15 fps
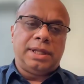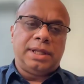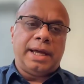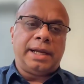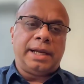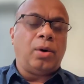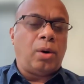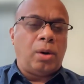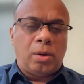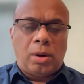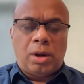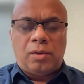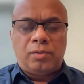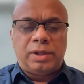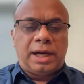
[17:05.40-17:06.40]
that, and
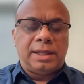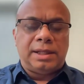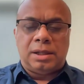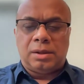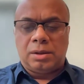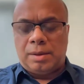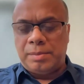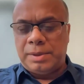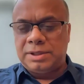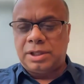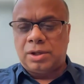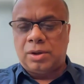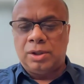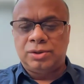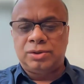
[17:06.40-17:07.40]
all of the other governments
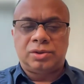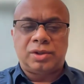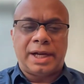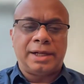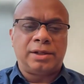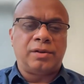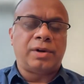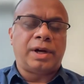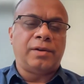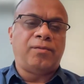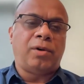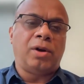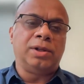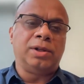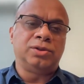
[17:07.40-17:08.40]
are also trying to kind of
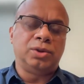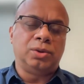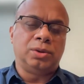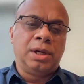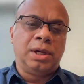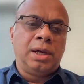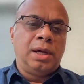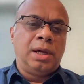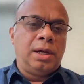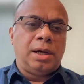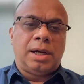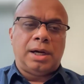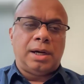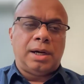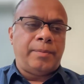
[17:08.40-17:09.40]
follow the suit.
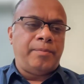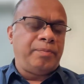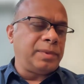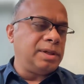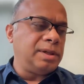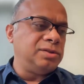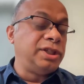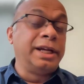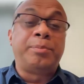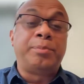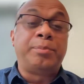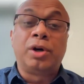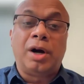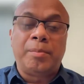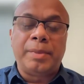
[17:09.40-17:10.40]

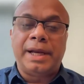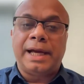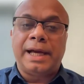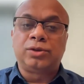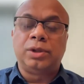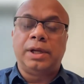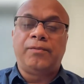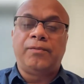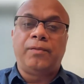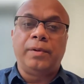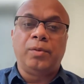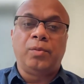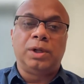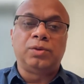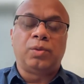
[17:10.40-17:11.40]
Singapore government actually
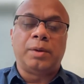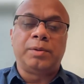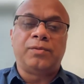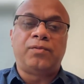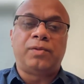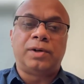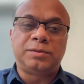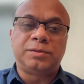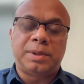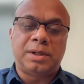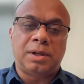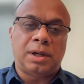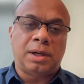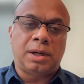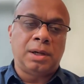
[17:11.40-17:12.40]
was one of the first
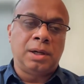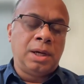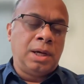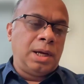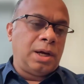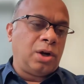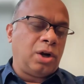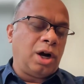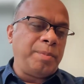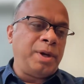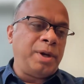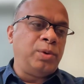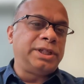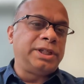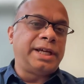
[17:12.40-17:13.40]

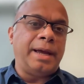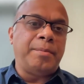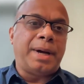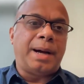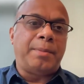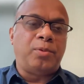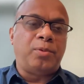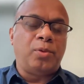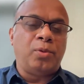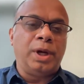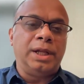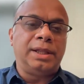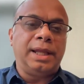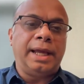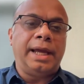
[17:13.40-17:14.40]
government which came up
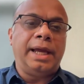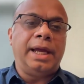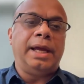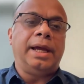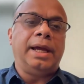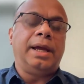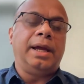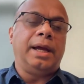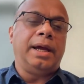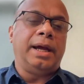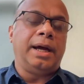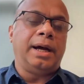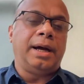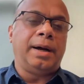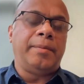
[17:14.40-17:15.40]
with a
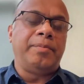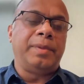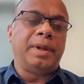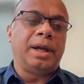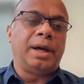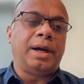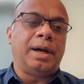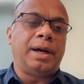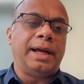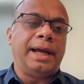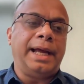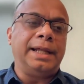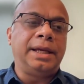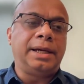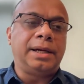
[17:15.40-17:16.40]

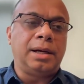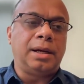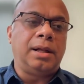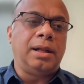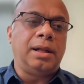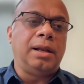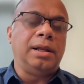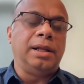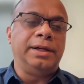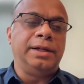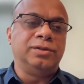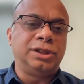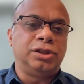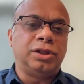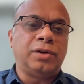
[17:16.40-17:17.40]
ethical
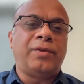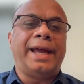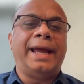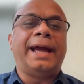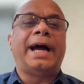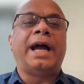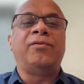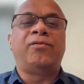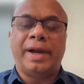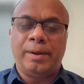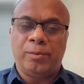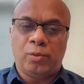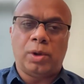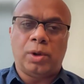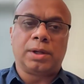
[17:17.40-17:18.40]
usage of AI
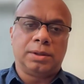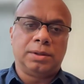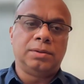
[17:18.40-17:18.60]
framework